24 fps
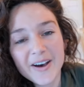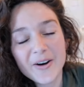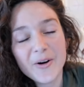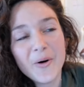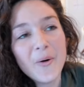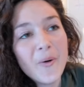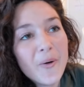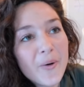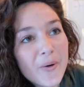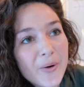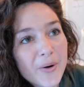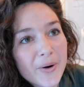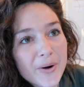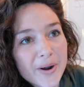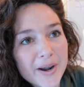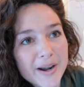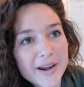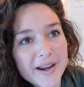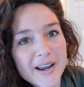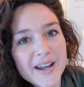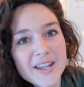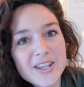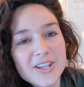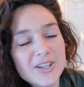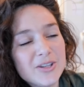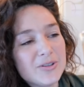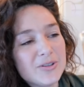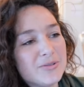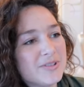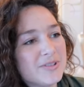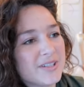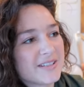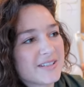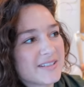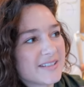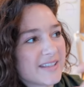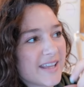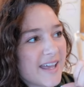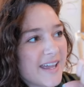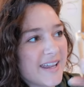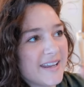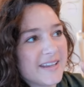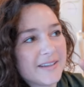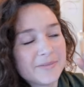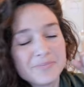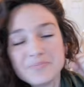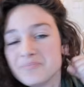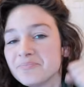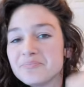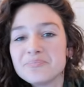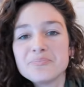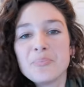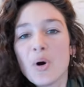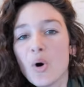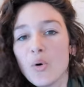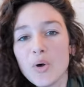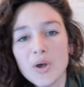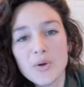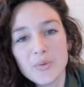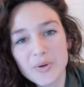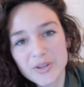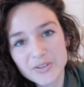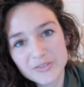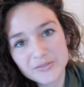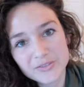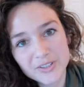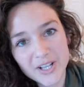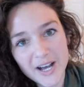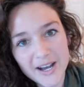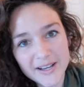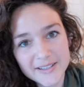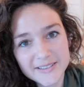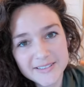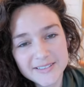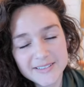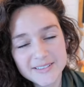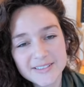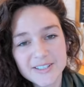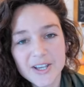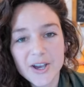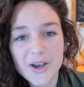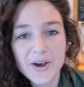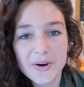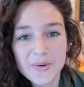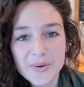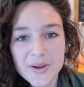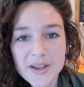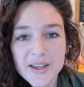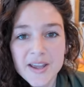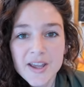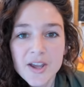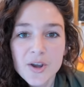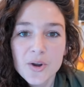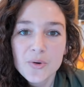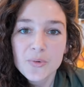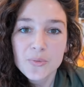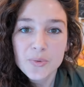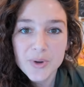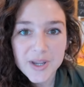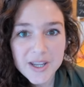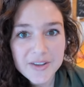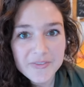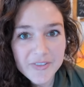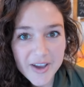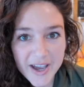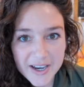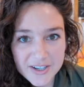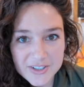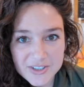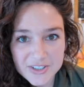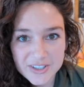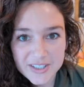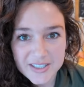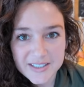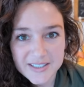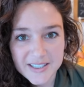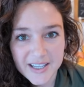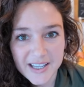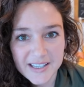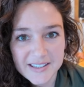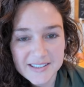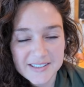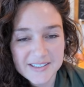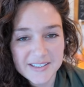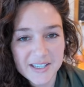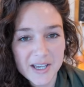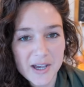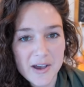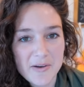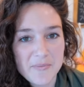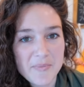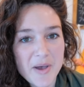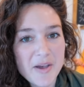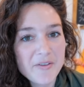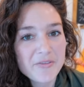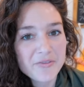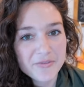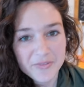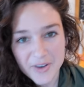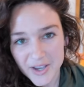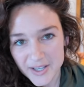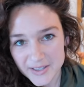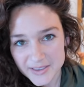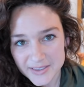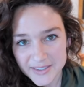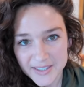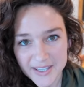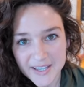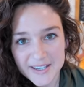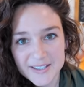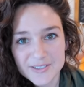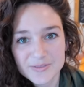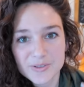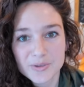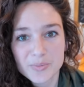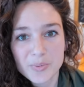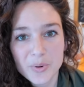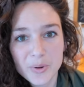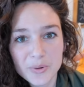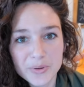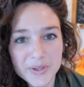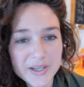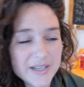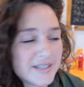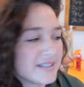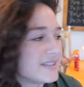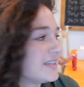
or you just like pull it with floss. So we've actually done some fun things with pulling